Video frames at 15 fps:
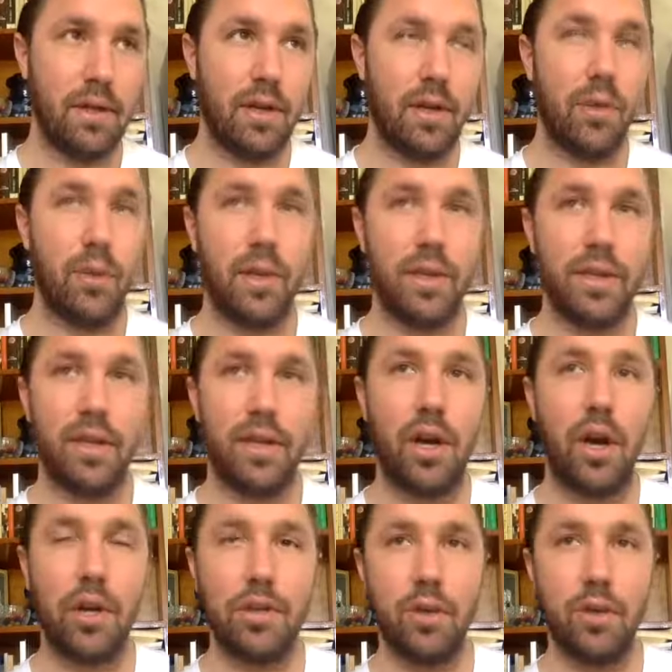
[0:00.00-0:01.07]
Rasa
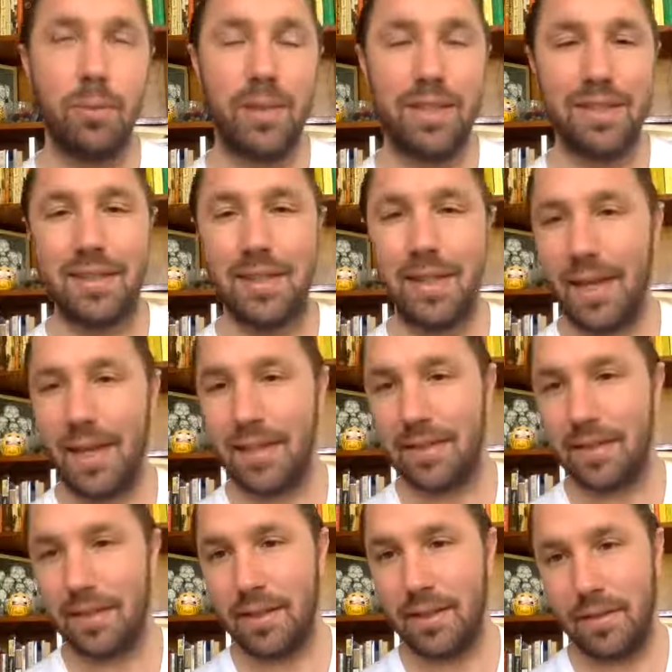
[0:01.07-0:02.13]
also means
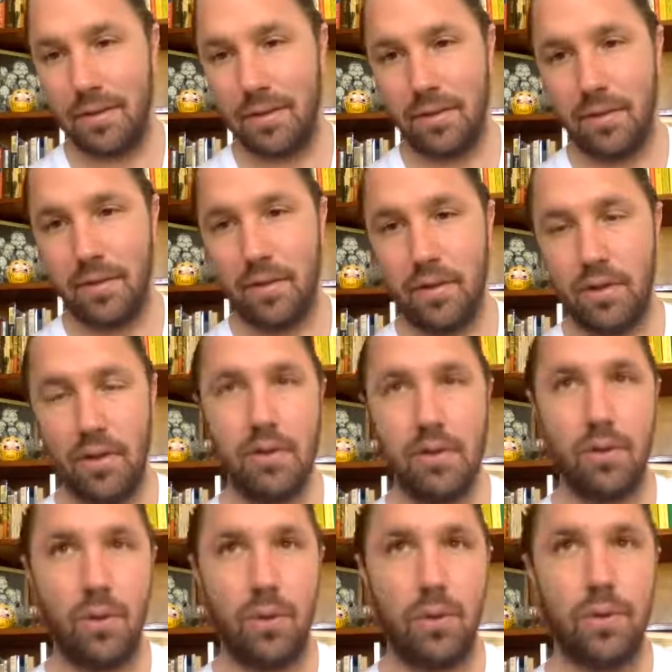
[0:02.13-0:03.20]
taste.
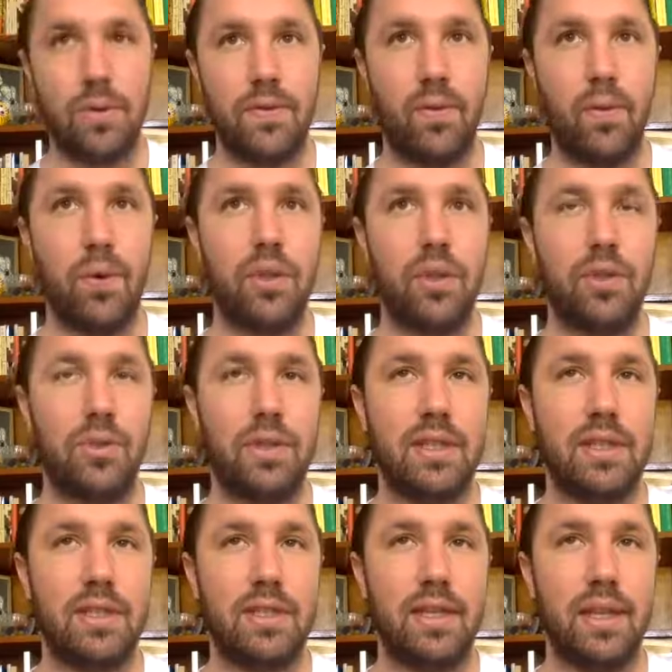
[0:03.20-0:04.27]
So those 4
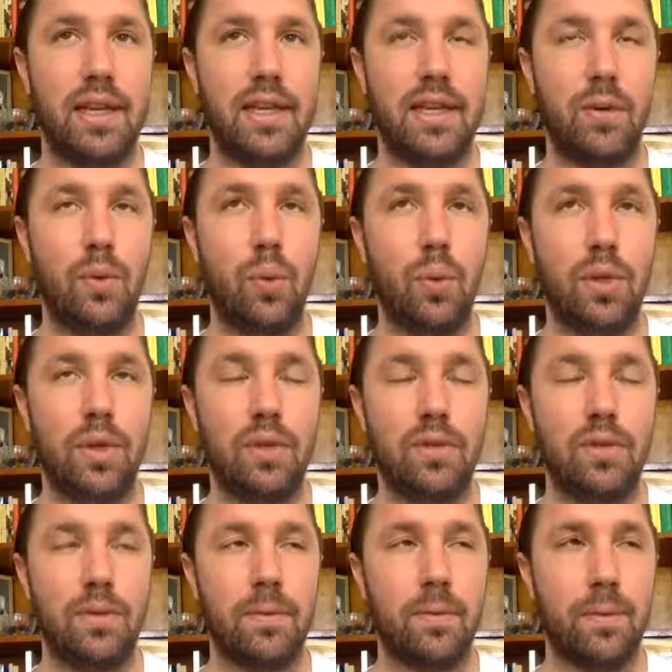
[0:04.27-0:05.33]
translating words
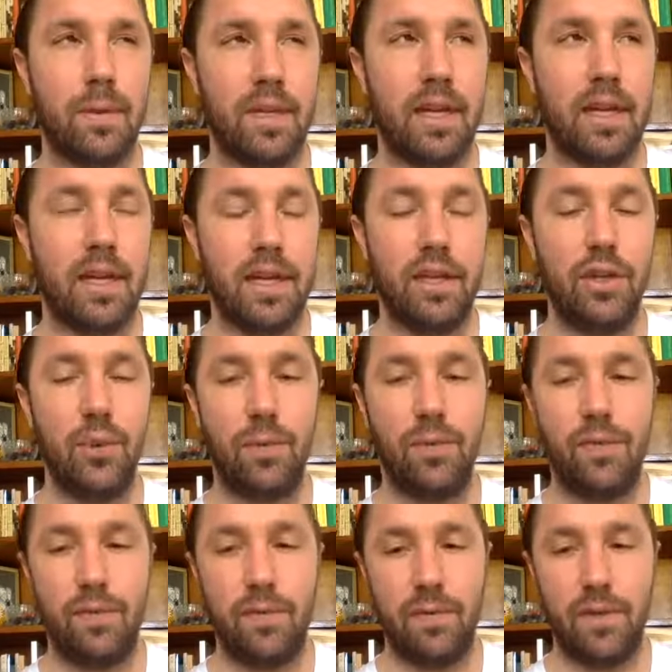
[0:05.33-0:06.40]
get
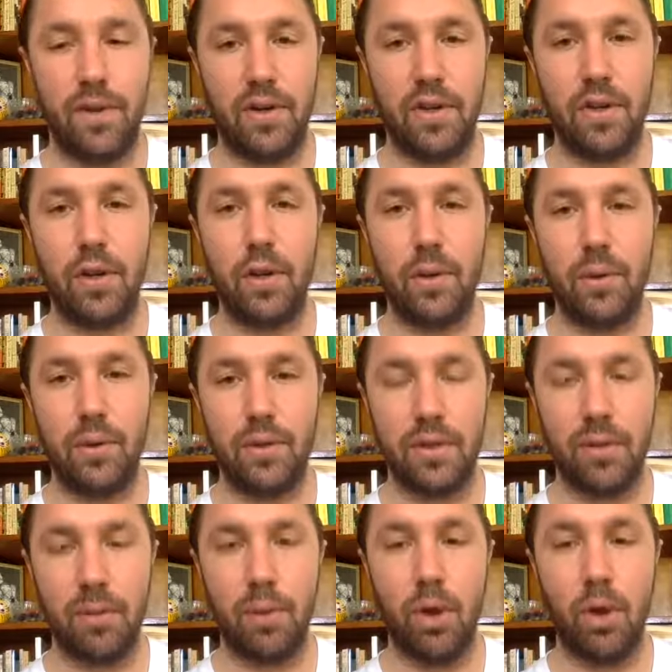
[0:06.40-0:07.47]
you very close in
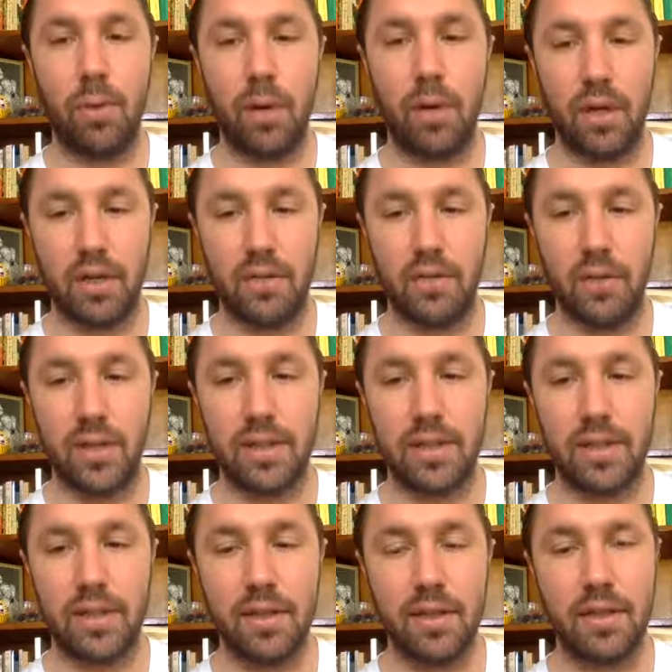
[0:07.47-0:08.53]
the ballpark of
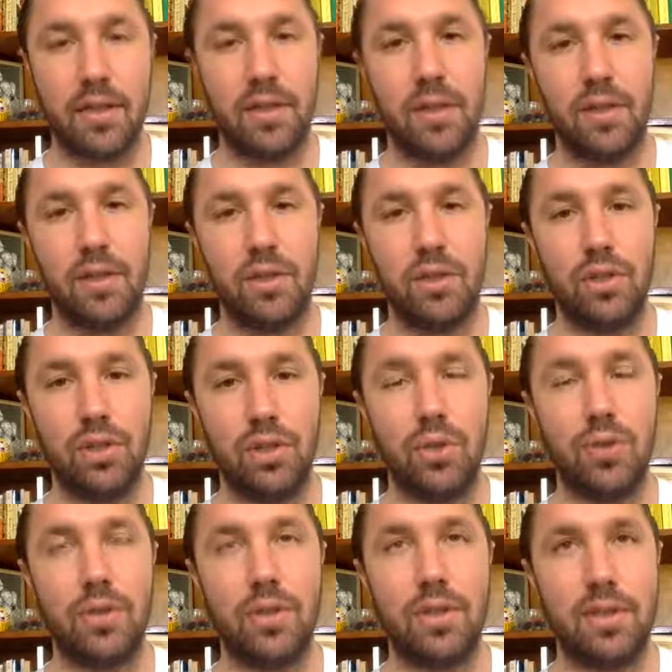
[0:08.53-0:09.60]
rasa.
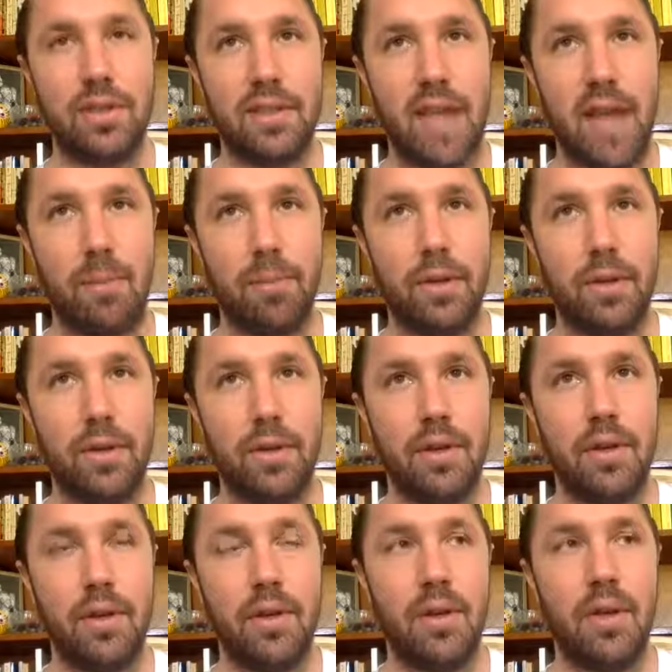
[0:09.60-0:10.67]
Juice, sap,
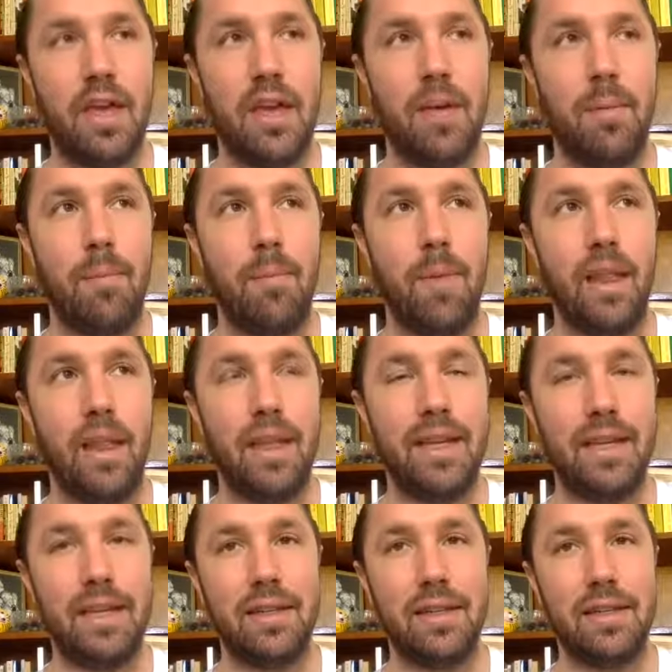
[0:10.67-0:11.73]

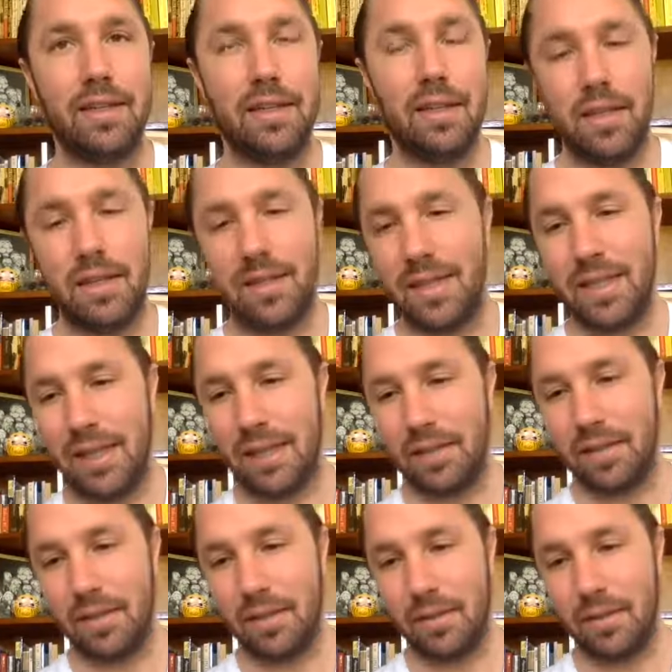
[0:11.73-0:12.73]
melody, and taste.